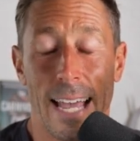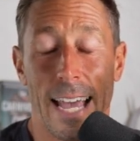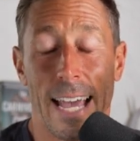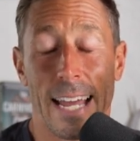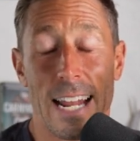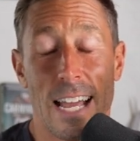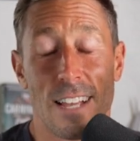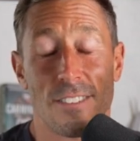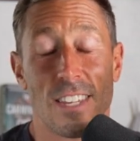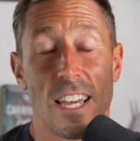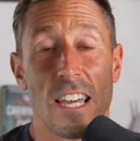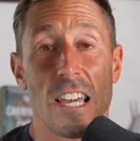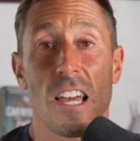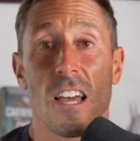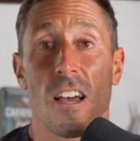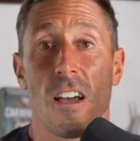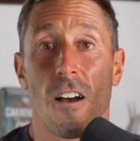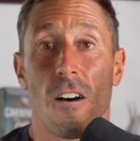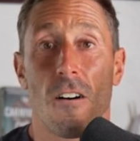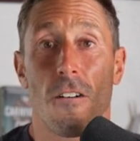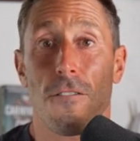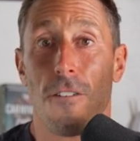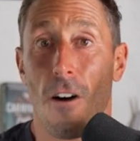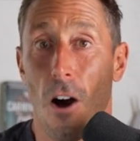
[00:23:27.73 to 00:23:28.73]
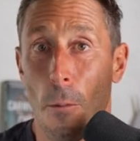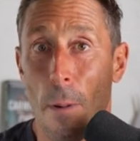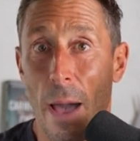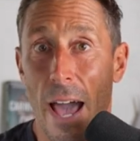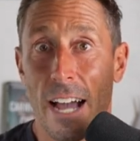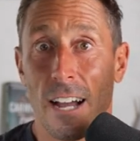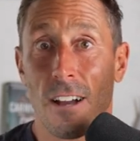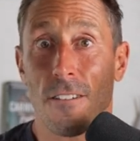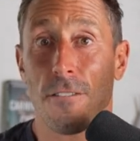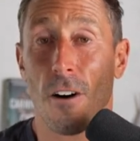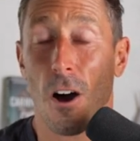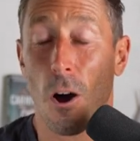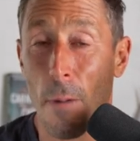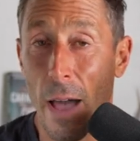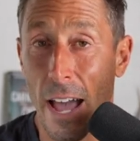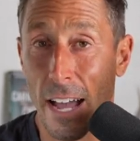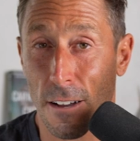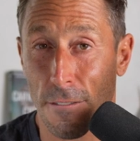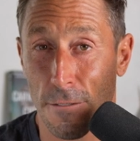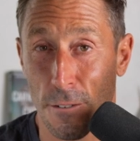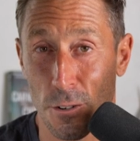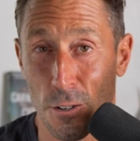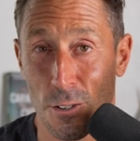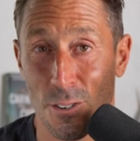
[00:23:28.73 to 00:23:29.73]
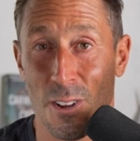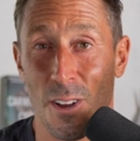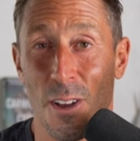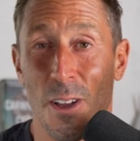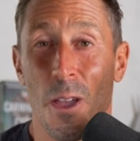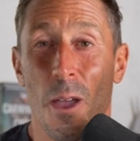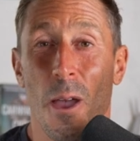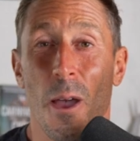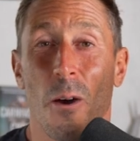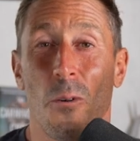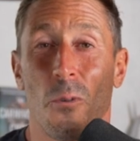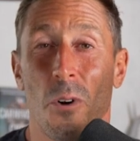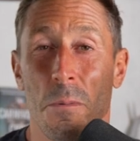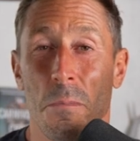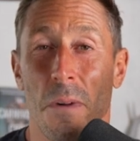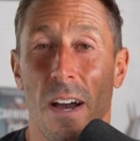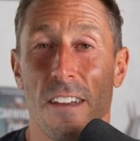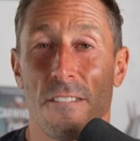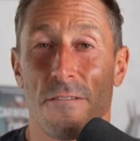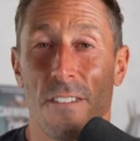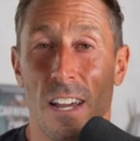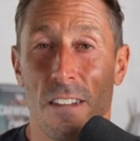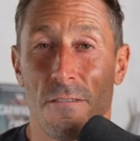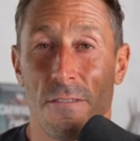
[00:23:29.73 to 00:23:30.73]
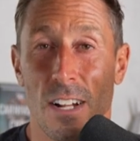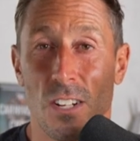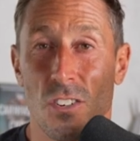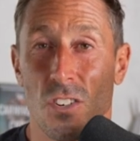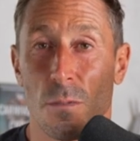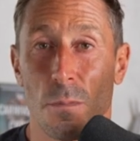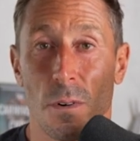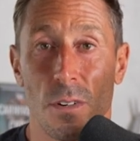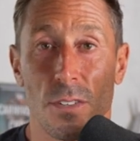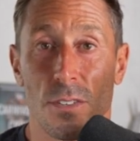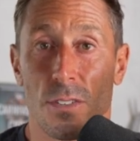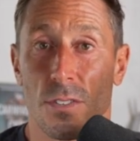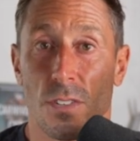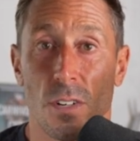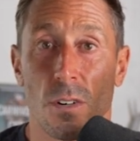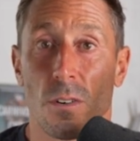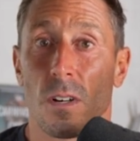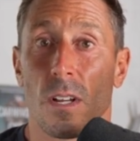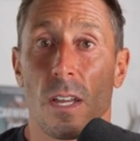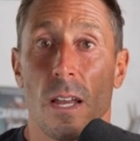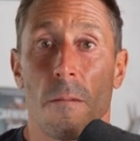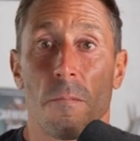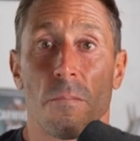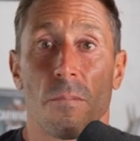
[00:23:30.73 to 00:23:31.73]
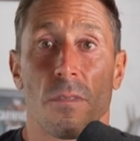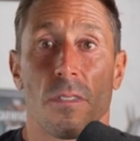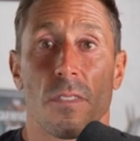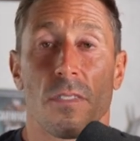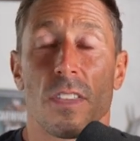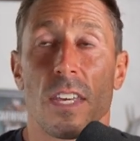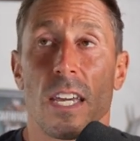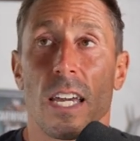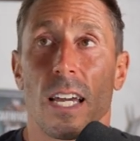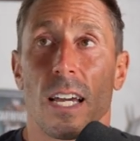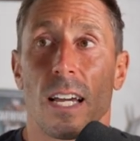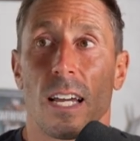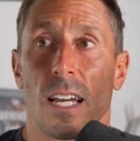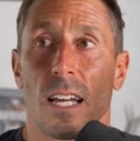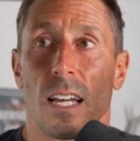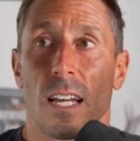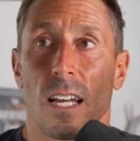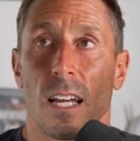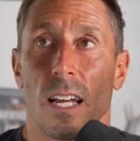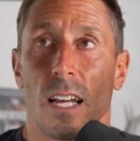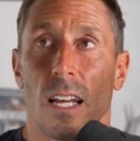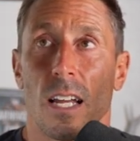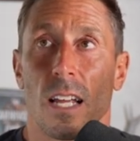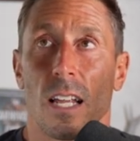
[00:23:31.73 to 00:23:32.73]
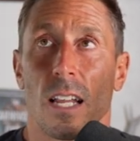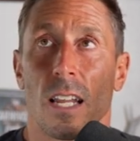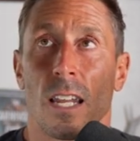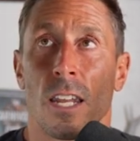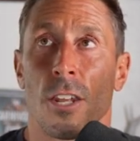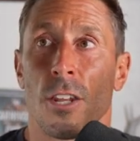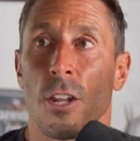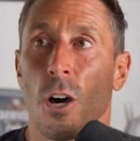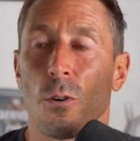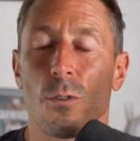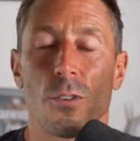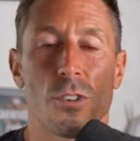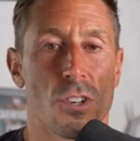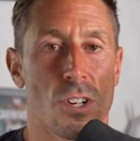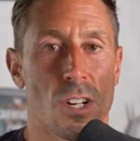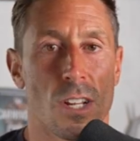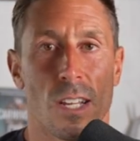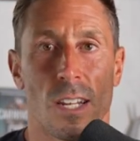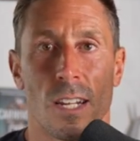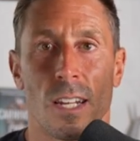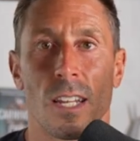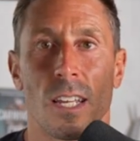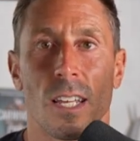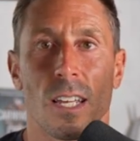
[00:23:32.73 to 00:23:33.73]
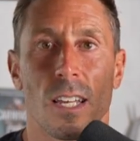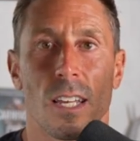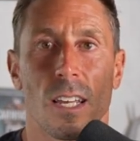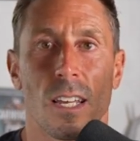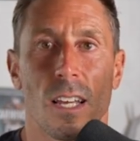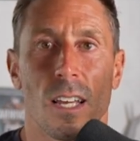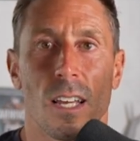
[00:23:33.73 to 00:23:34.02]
And as a fallback, fallback food, we might find vegetables. So the notion